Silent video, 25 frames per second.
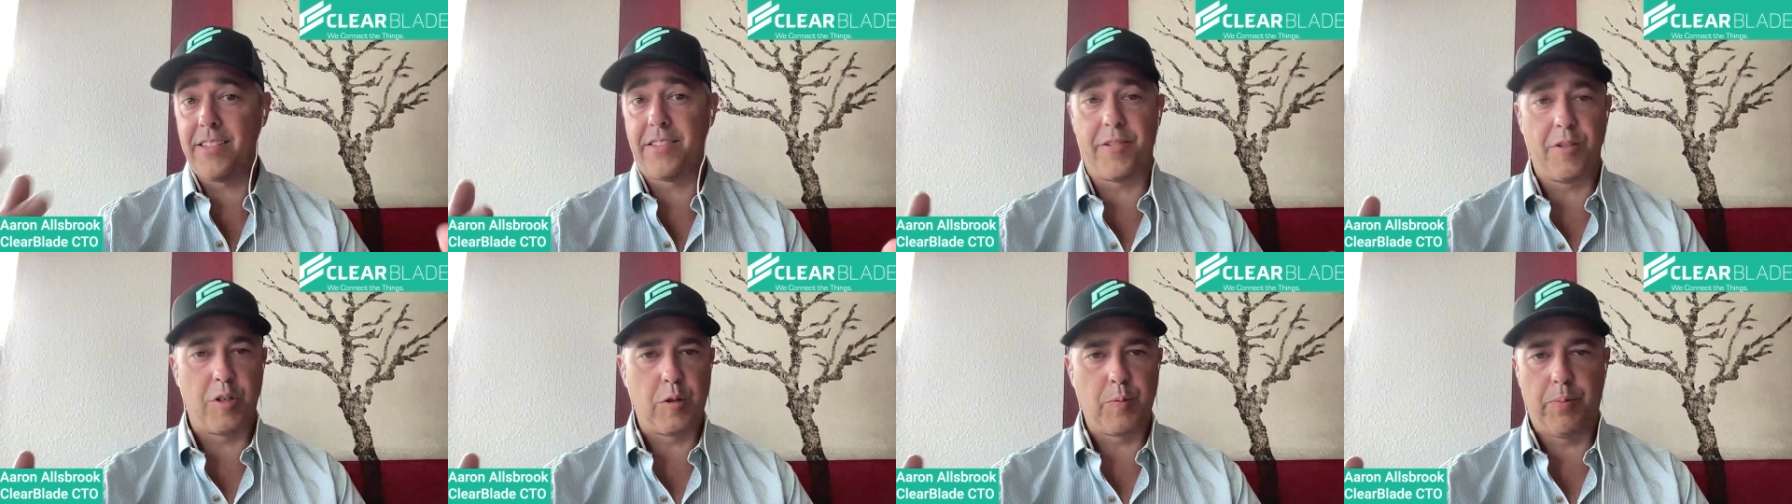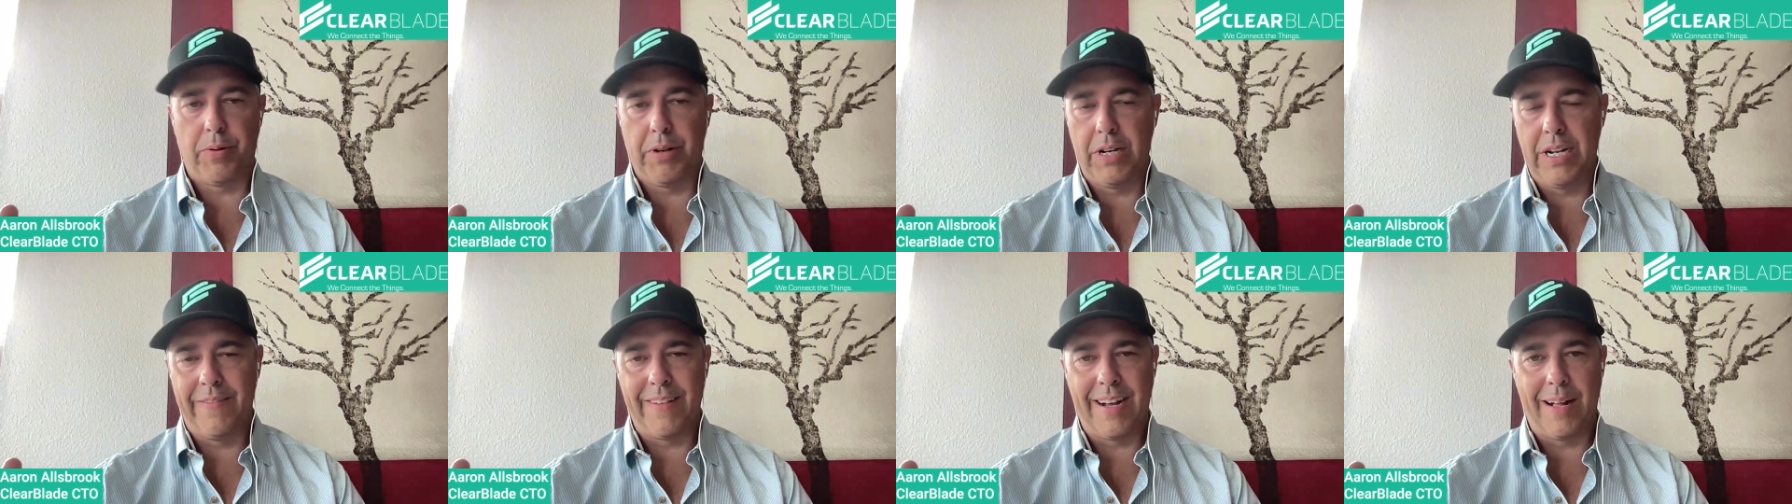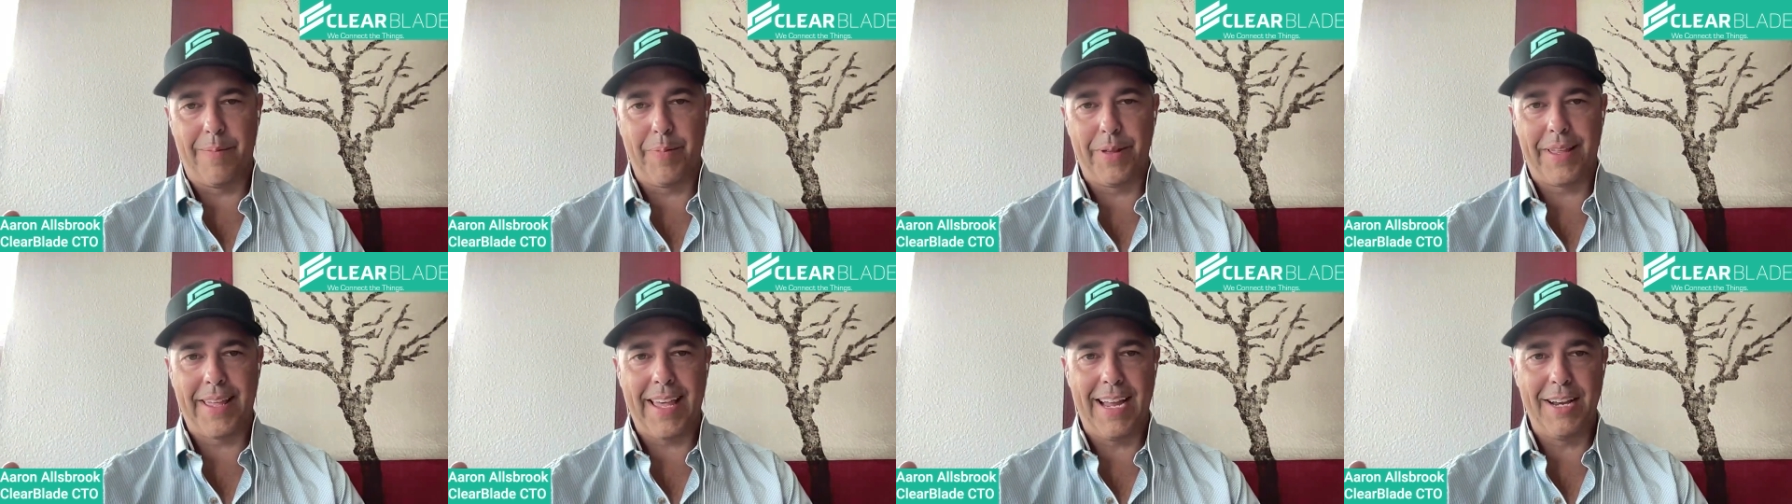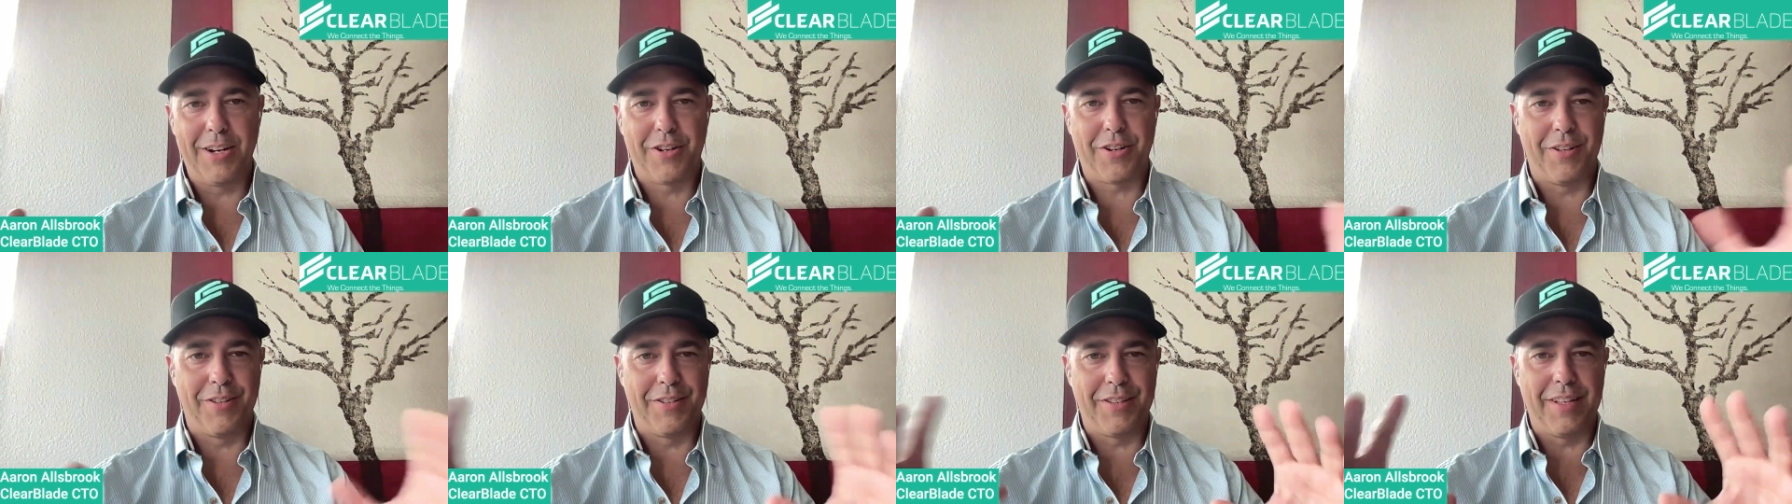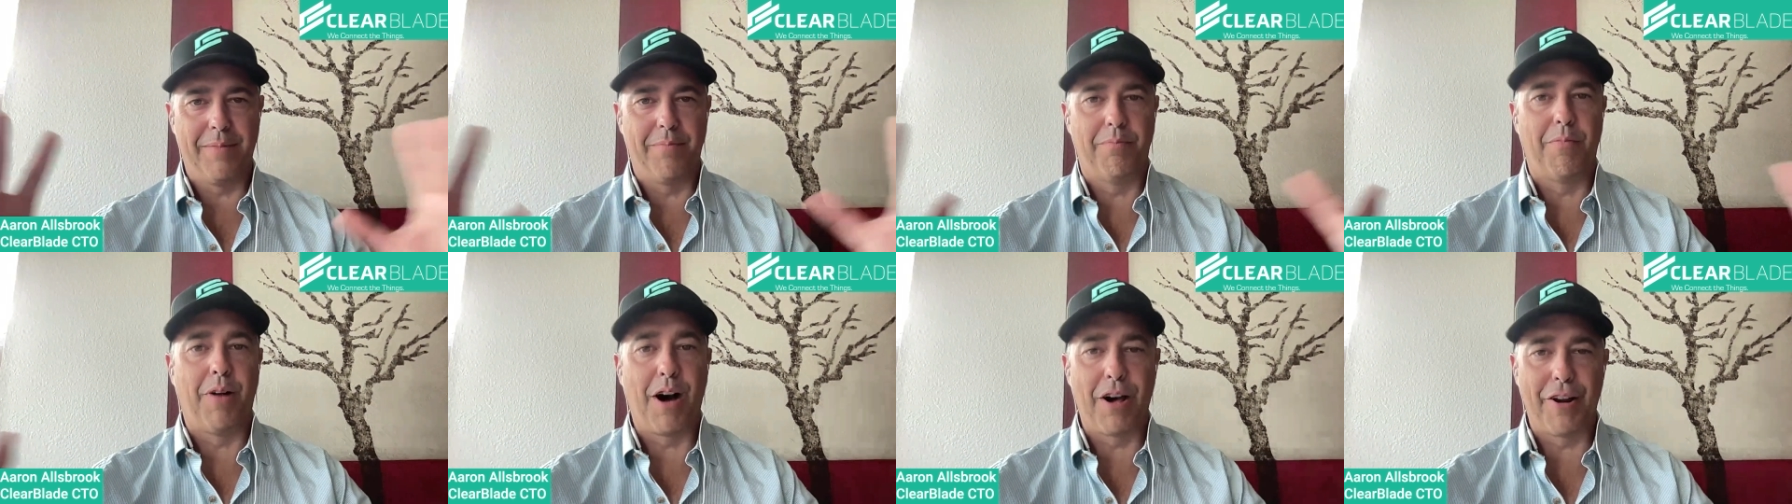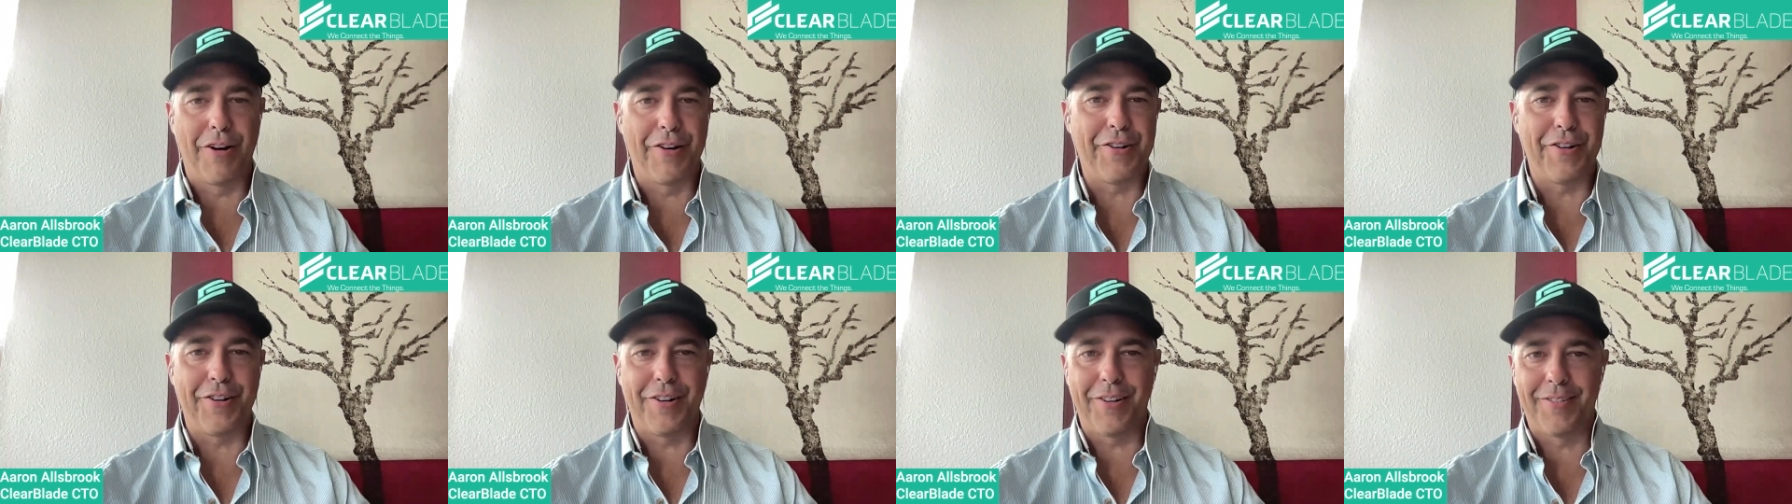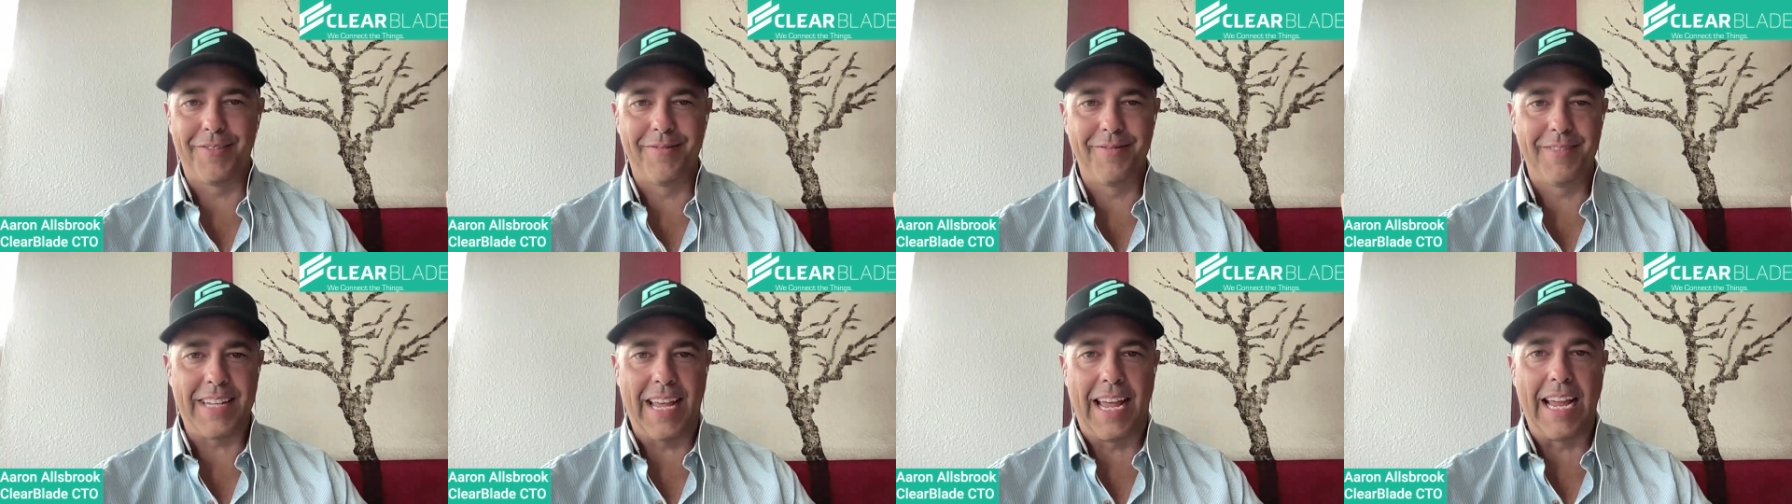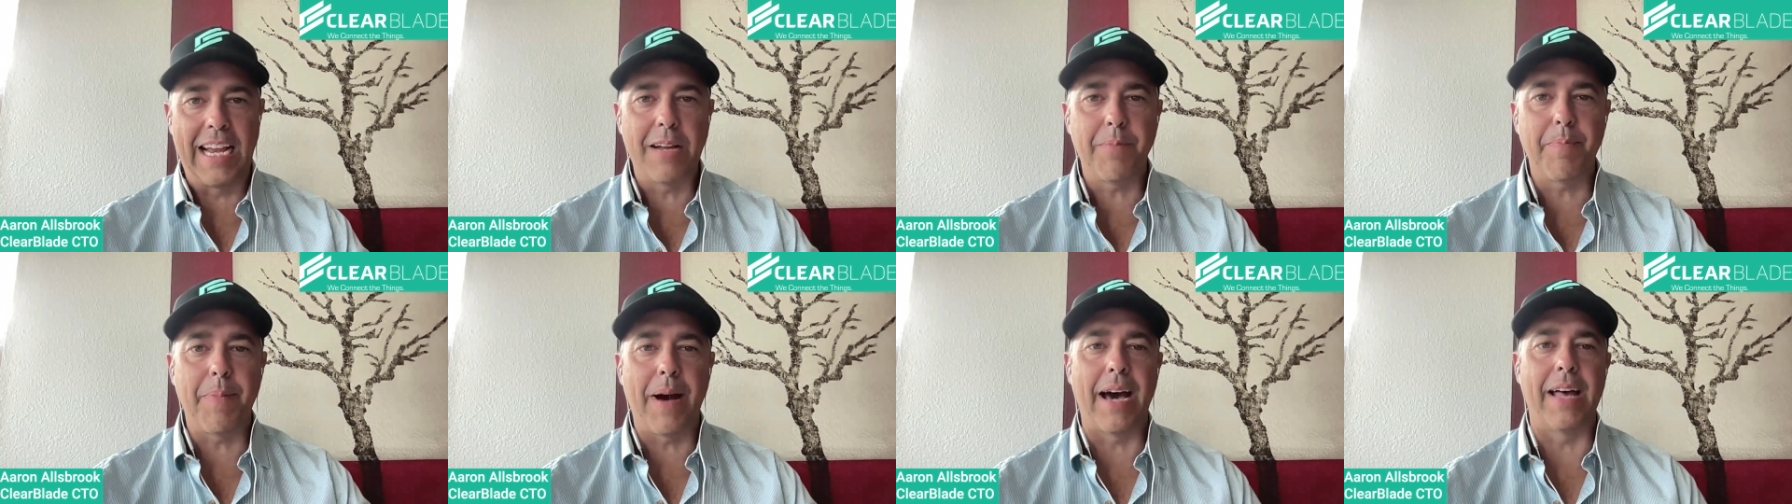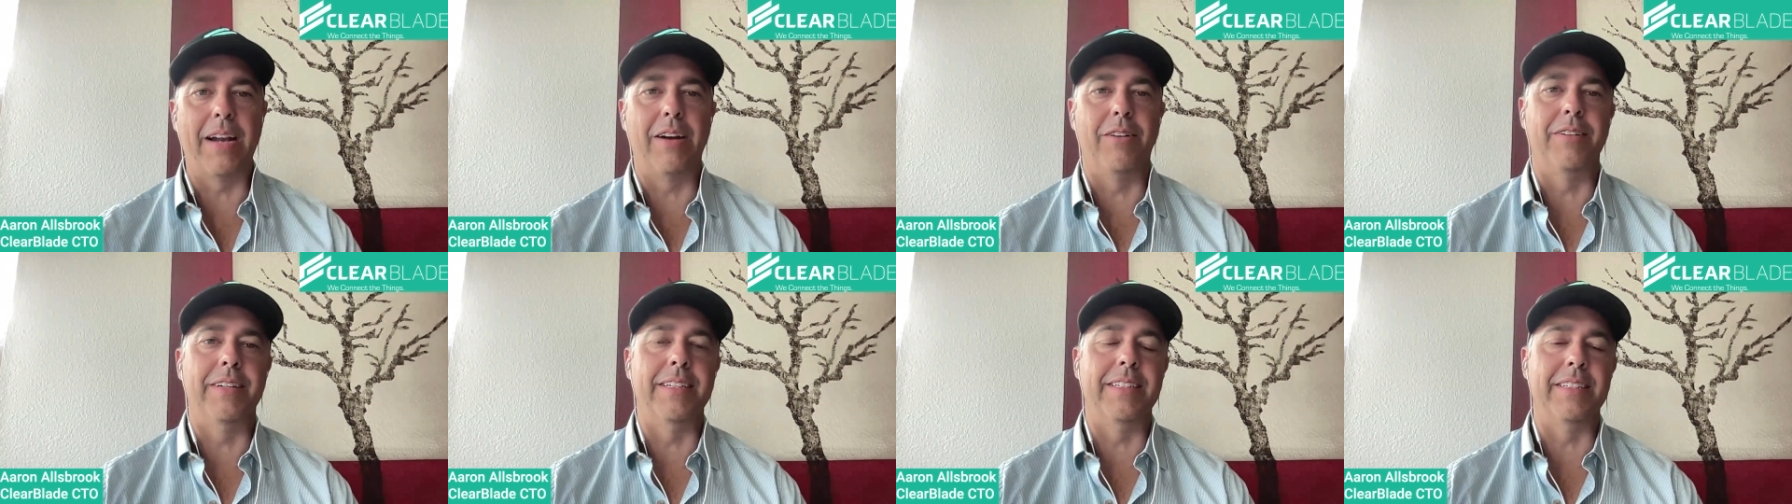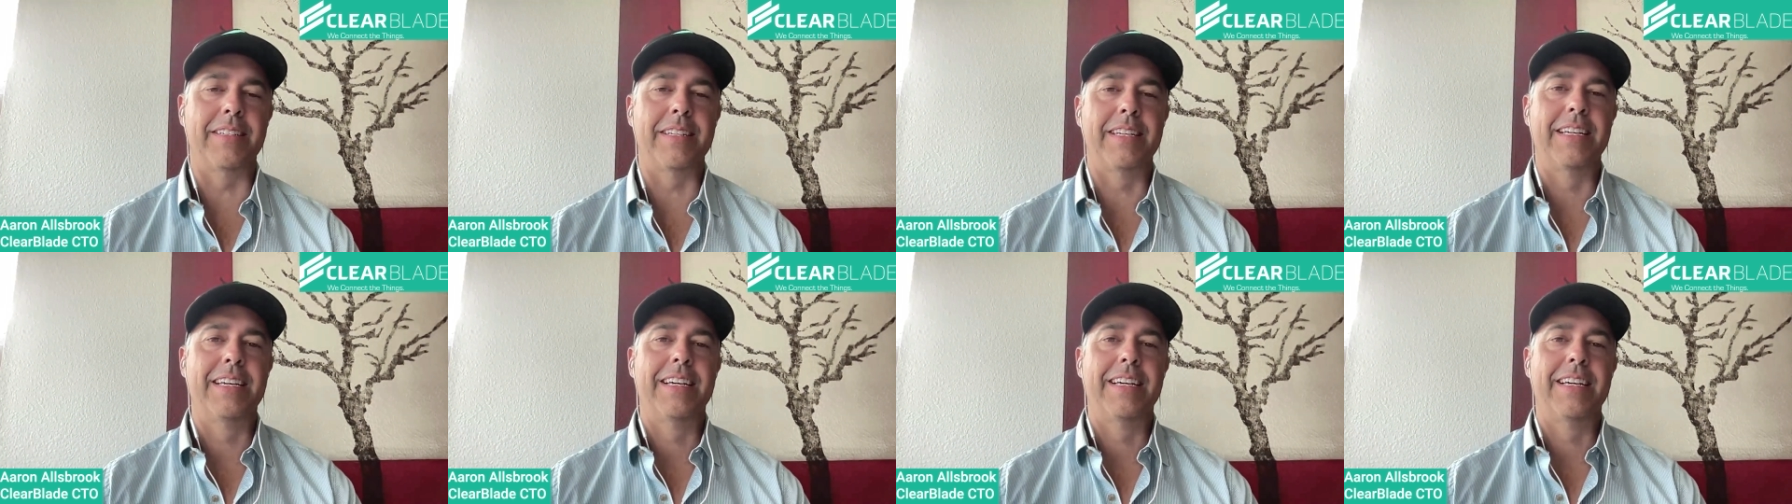there's plenty of applications that monitor tank batteries.